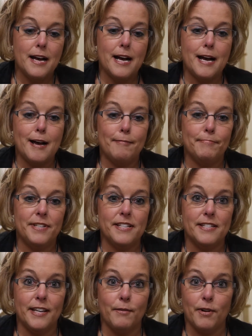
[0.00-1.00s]
um, to
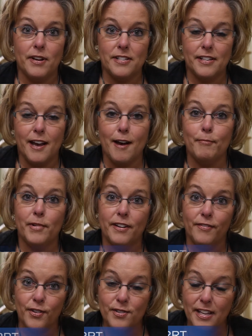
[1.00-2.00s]
see where he's come. When
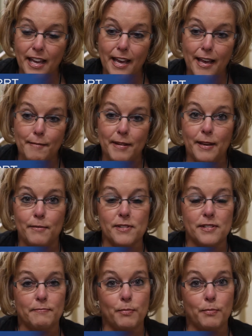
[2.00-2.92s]
he first came, he was